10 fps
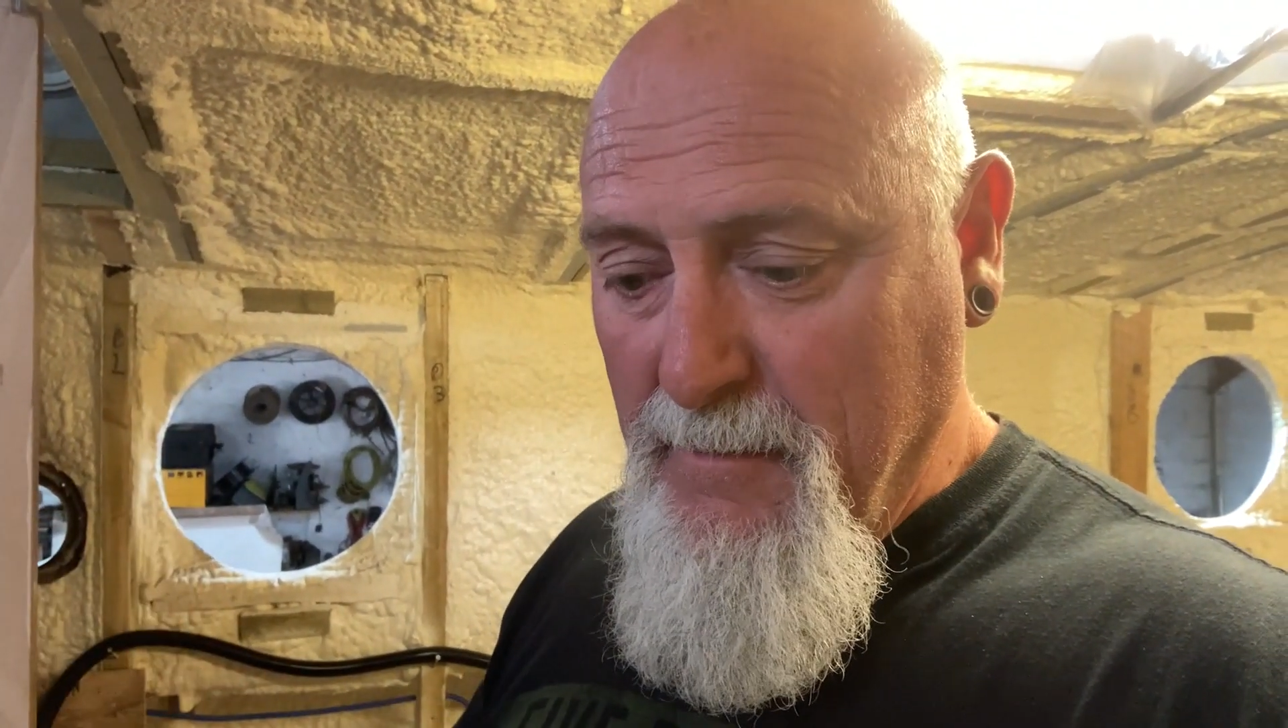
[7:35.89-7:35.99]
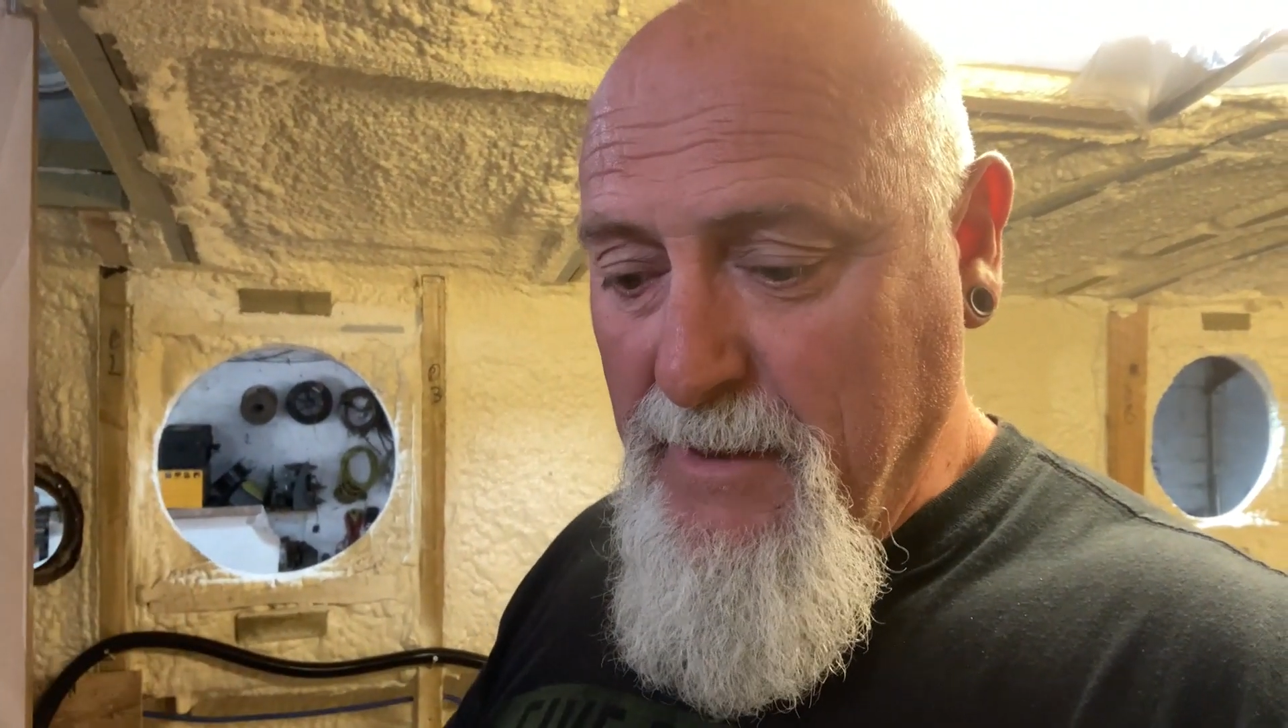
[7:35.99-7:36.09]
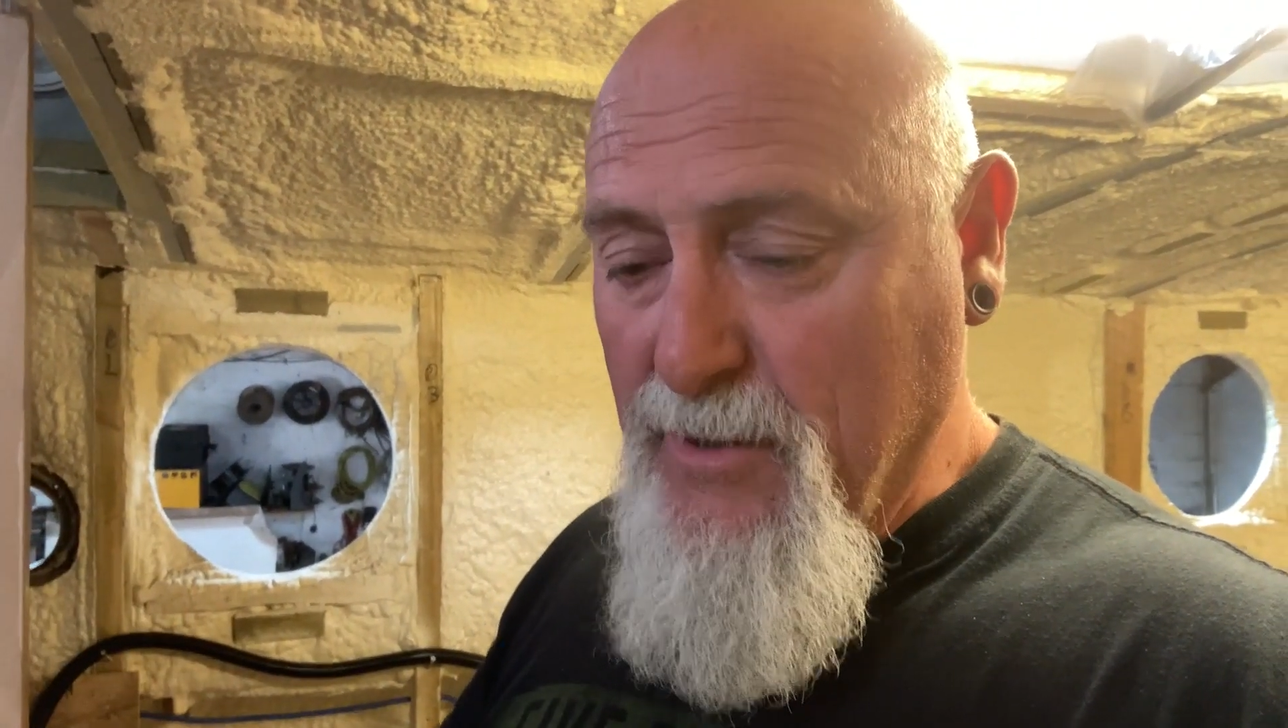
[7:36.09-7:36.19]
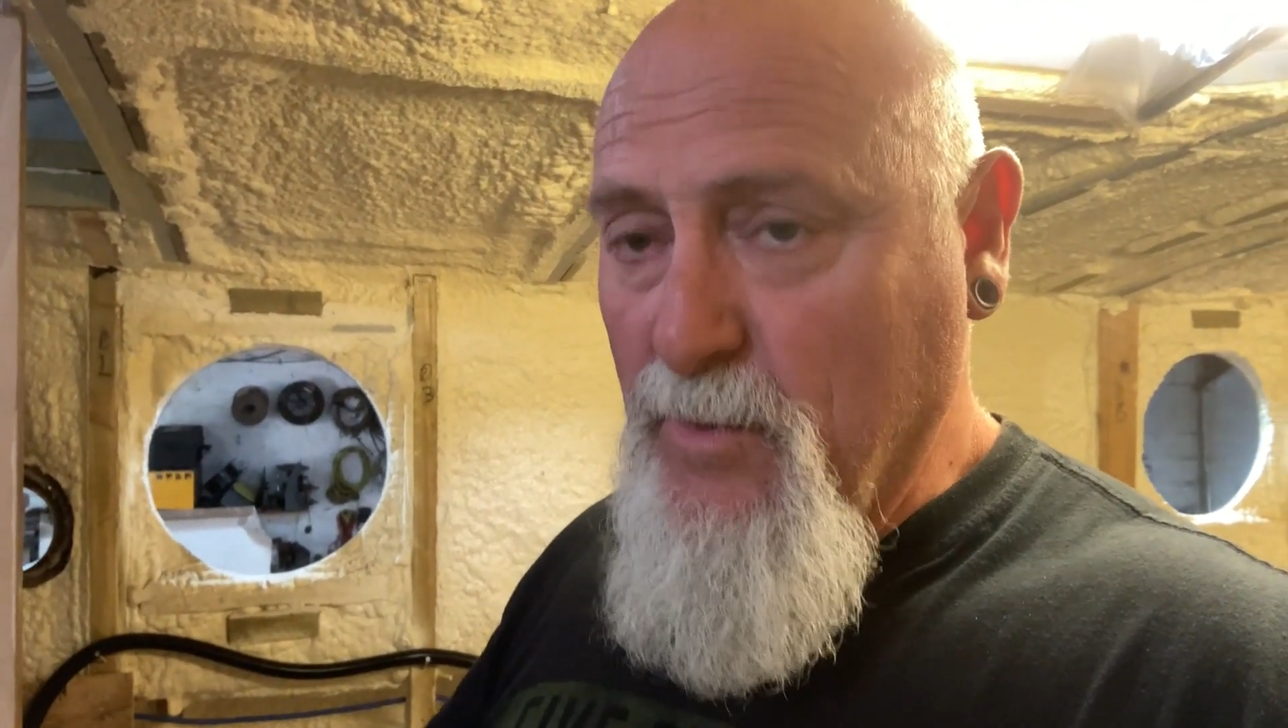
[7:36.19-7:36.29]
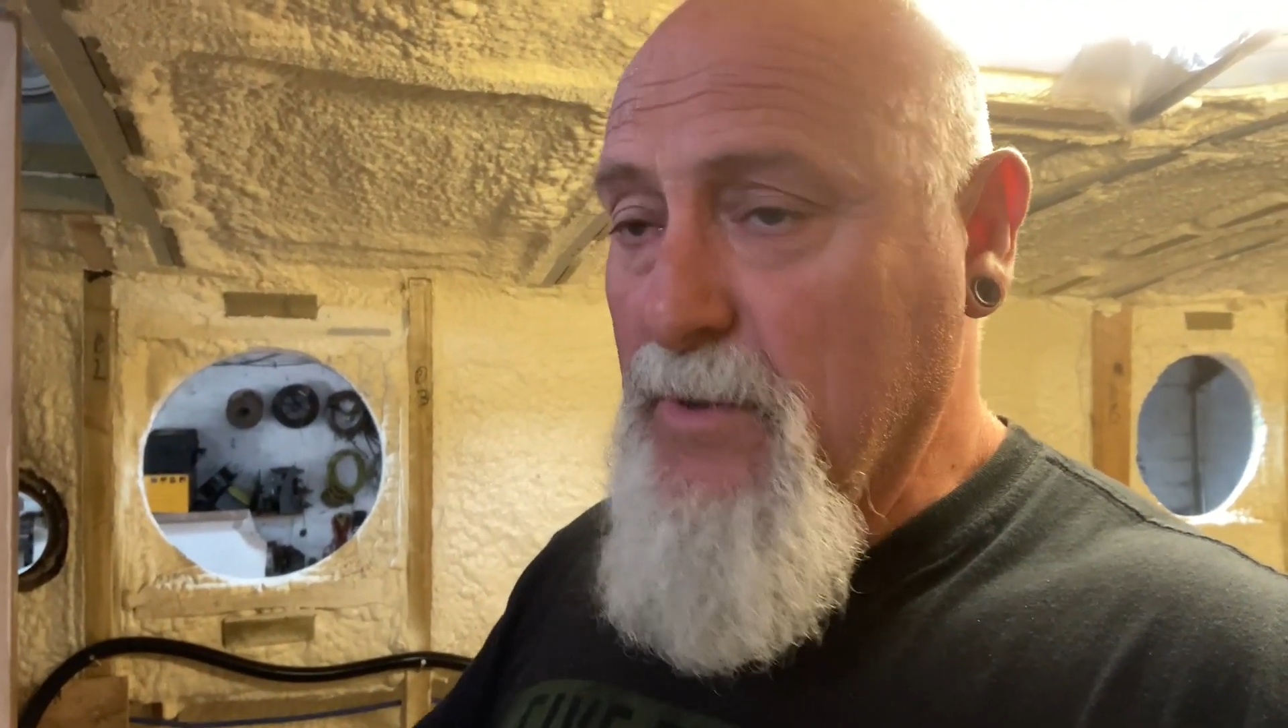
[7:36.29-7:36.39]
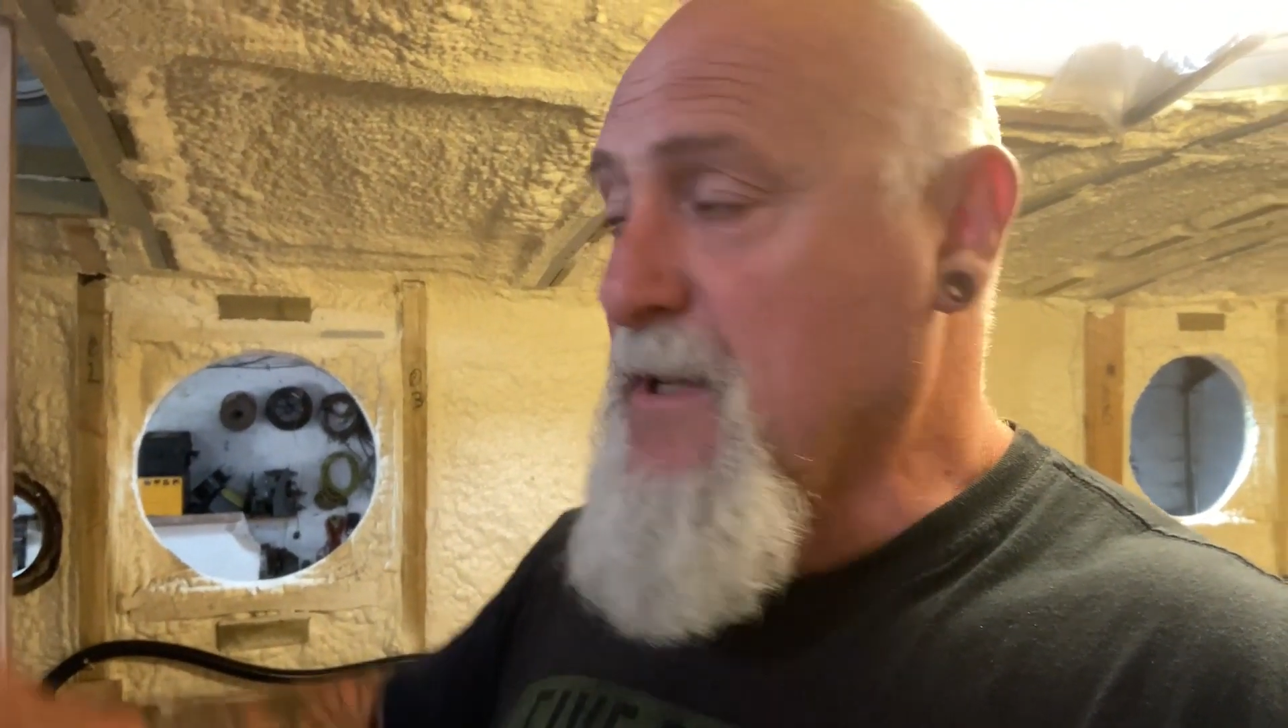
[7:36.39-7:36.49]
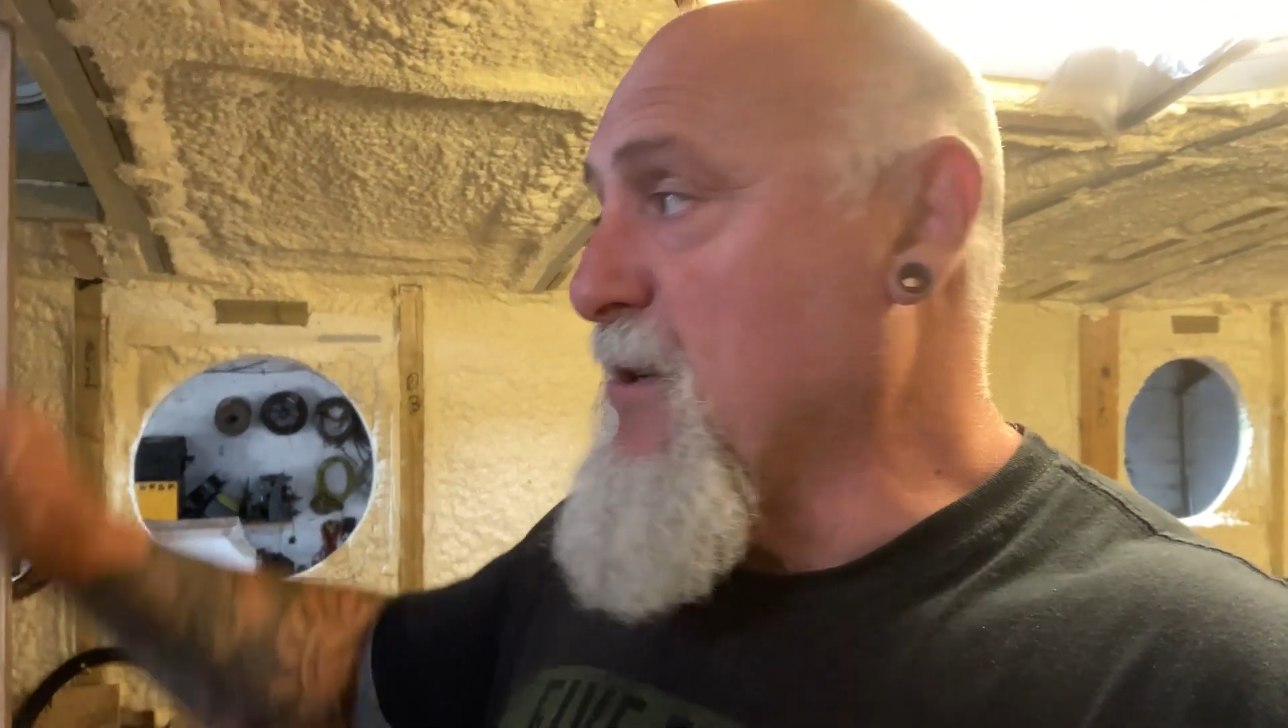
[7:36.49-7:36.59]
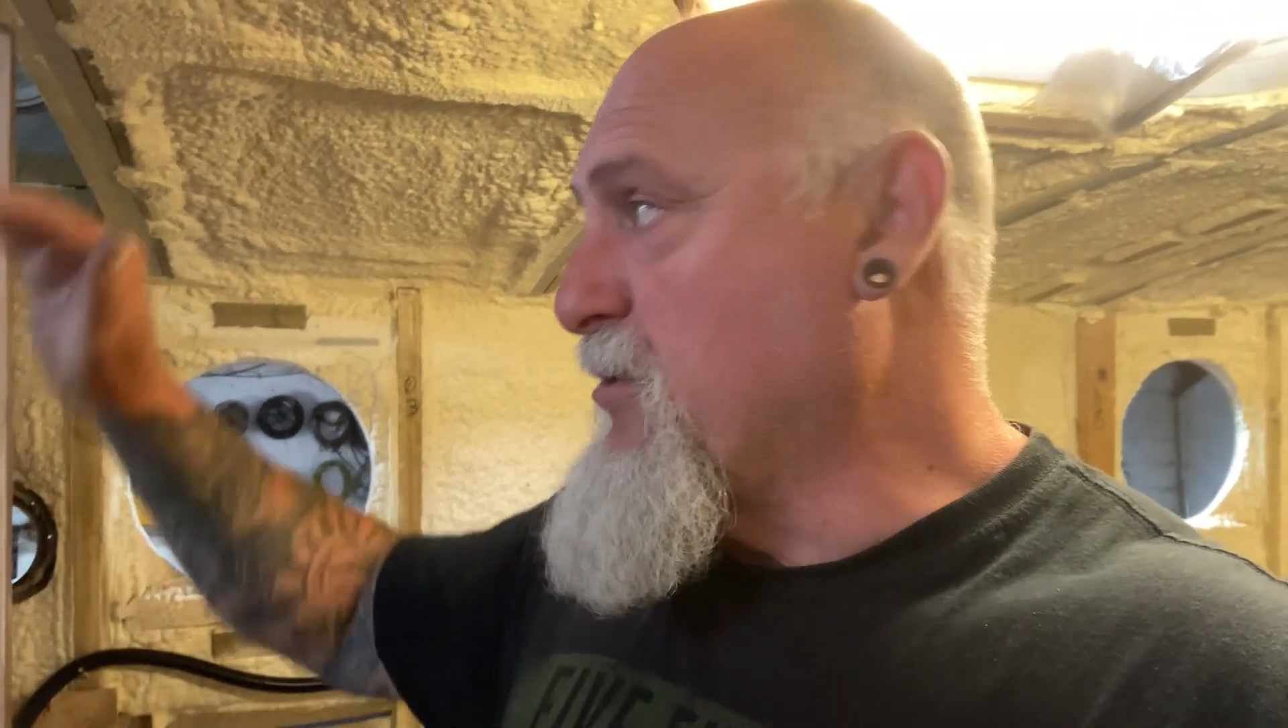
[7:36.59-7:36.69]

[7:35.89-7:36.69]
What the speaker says: because once that